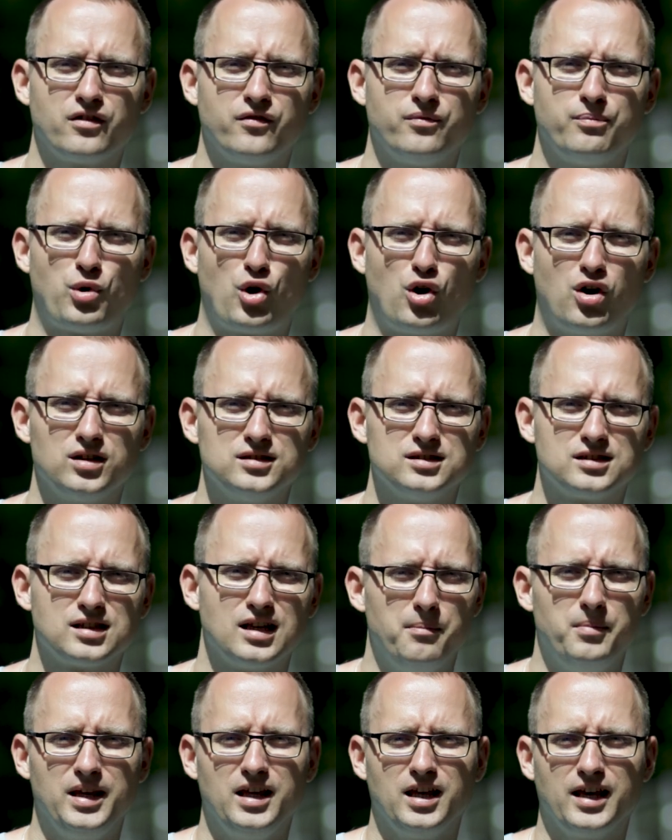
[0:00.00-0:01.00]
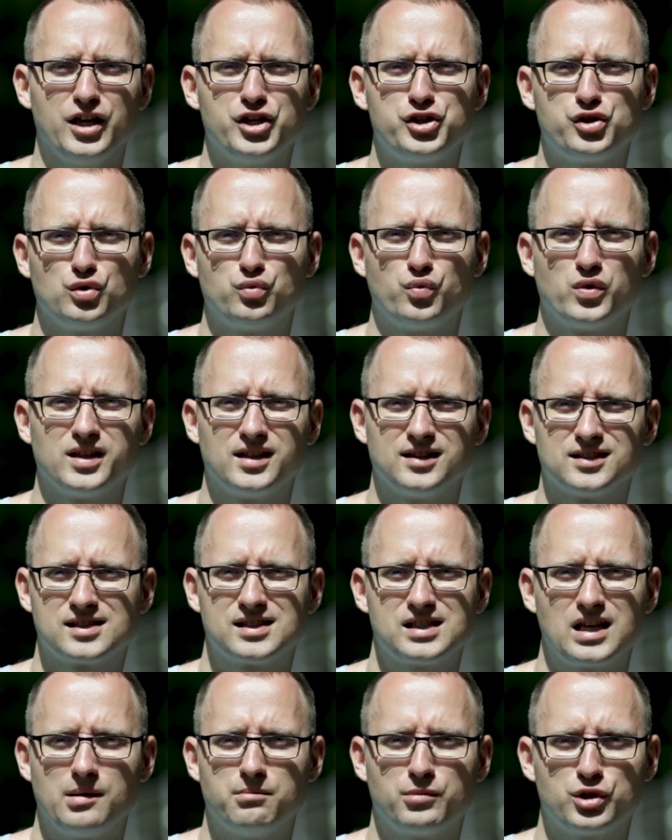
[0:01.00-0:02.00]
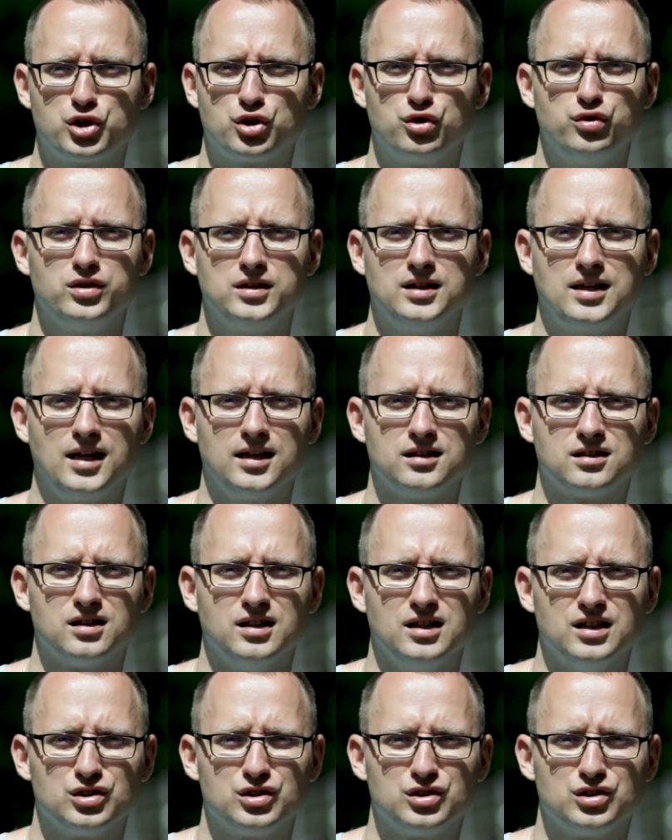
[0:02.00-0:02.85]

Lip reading: of bonds being issued within the same maturity date.